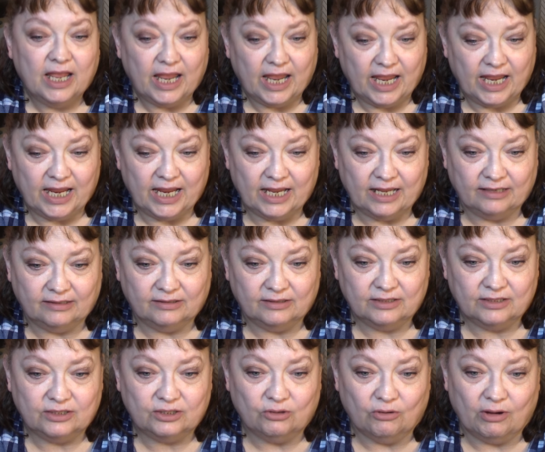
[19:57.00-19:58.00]
And
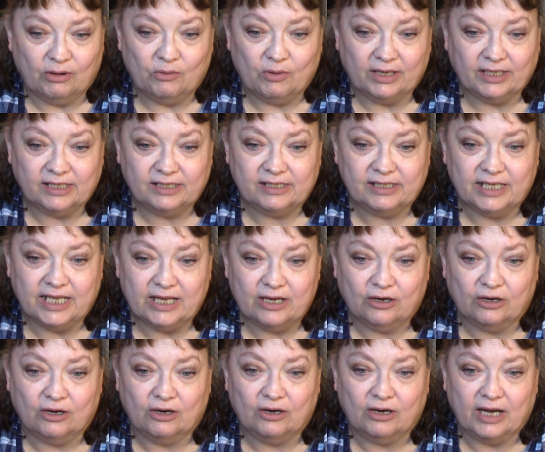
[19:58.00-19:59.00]
so I went to see
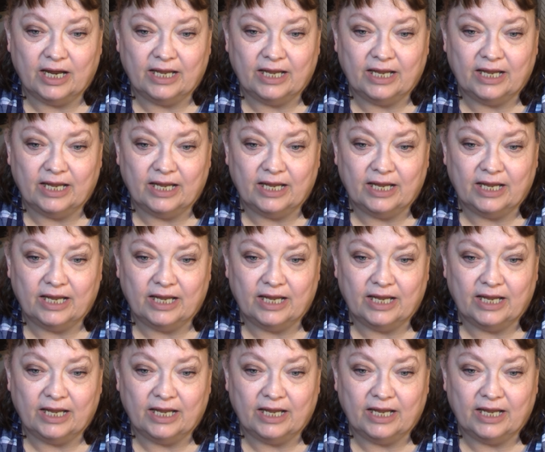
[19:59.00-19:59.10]
her,